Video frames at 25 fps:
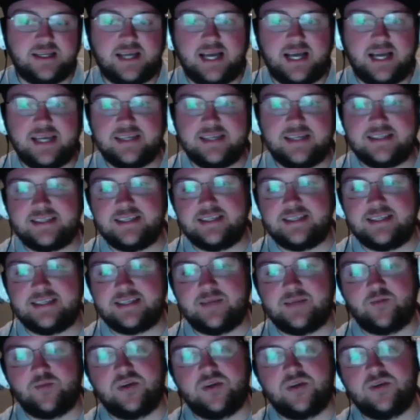I could see
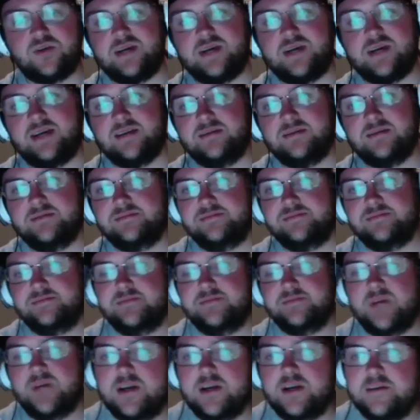somewhere around
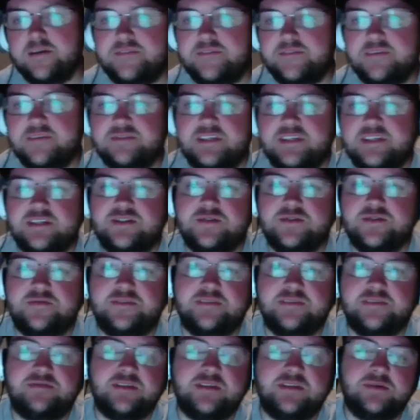150 to
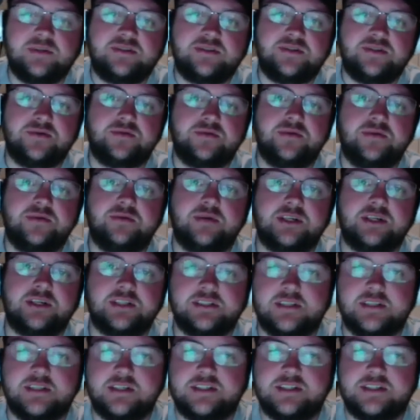250 with 2 or 3
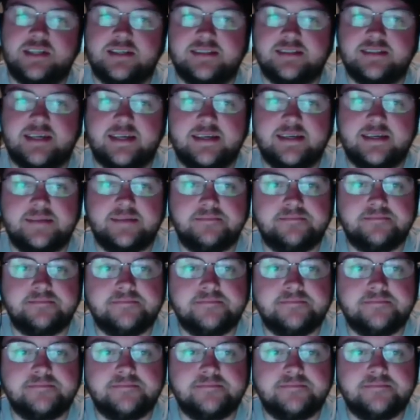rushing touchdowns out of him.